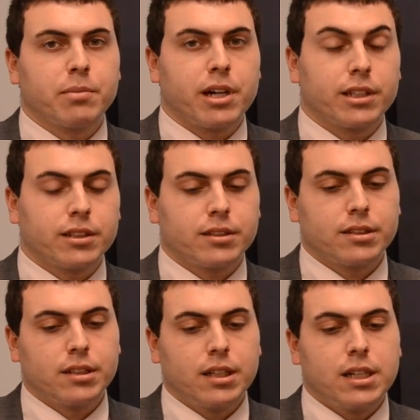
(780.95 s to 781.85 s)
products.
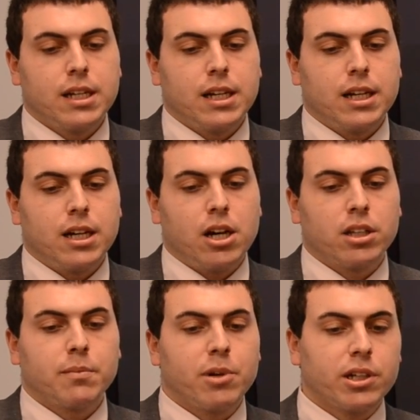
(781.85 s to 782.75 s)

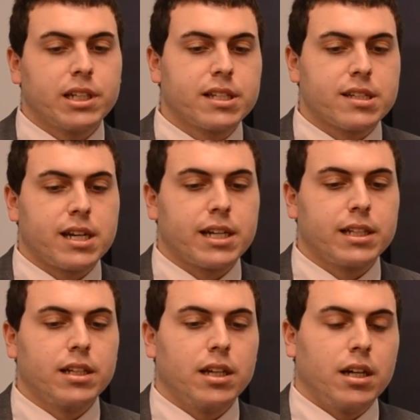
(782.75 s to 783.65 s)
On the marketing
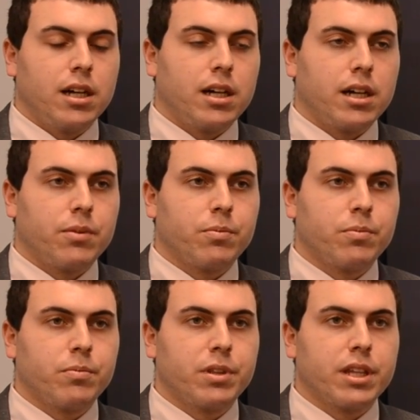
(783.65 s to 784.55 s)
side,
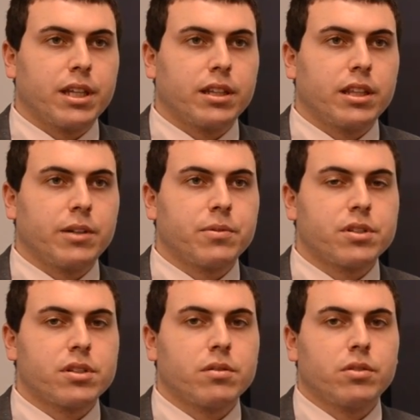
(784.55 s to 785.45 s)
we think there
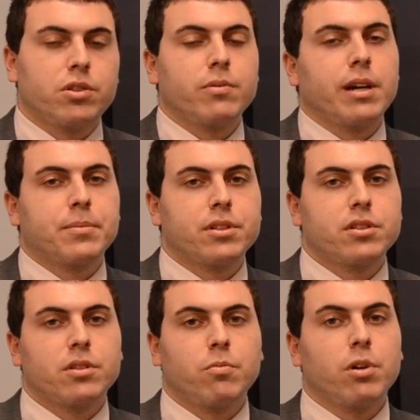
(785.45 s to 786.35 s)
was 2
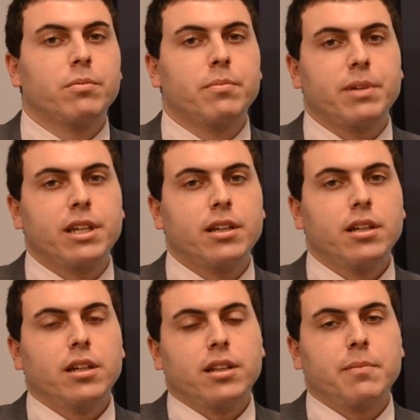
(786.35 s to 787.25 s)
options. So one would be
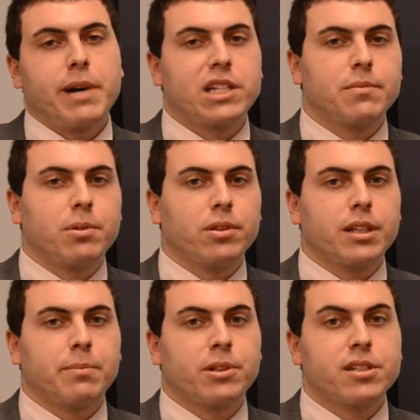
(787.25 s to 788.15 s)
the My
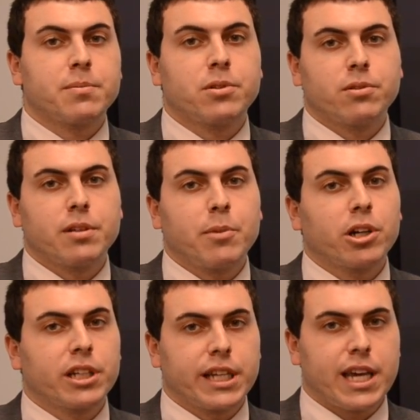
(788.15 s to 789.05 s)
Chipotle participatory
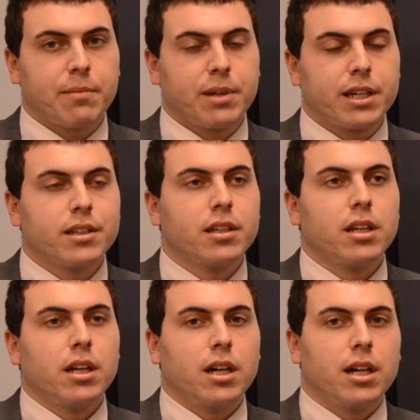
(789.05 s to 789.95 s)
marketing campaign,
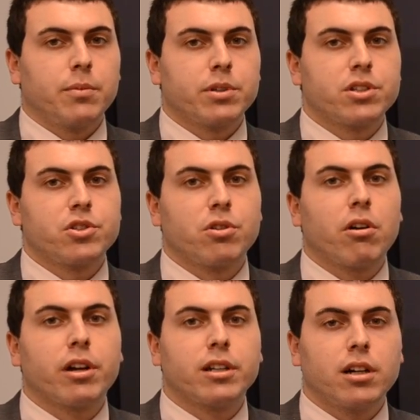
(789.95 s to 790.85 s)
which is
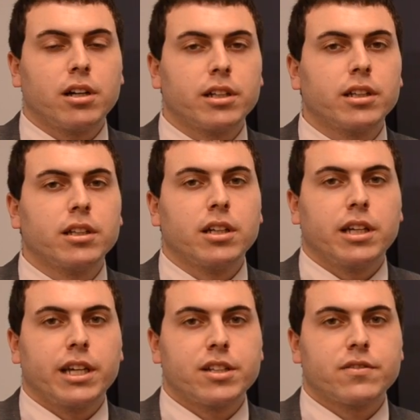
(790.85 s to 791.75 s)
drawing on
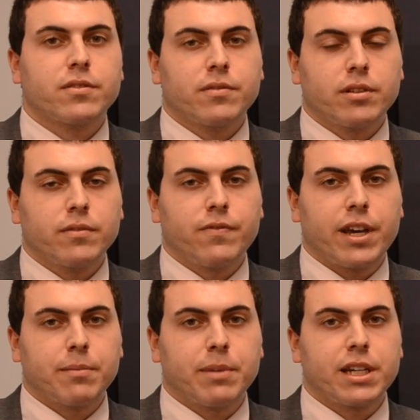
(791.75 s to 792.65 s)
its
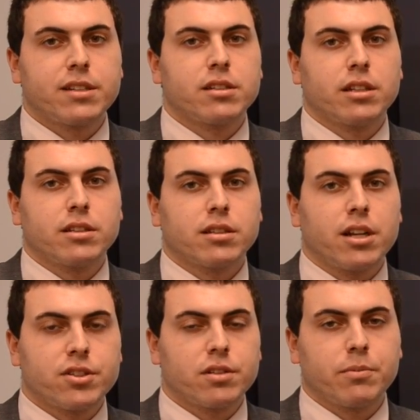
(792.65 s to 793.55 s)
fan base, its
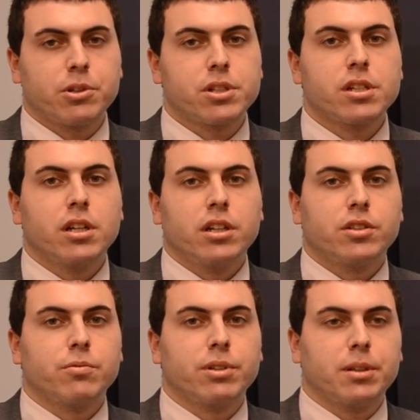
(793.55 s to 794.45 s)
customers,
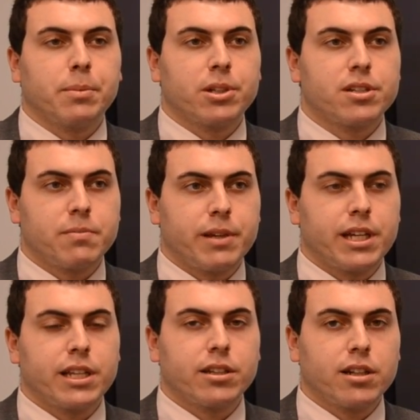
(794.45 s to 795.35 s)
to really
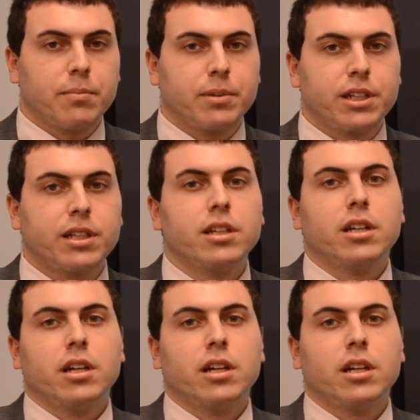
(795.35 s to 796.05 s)
participate in the company,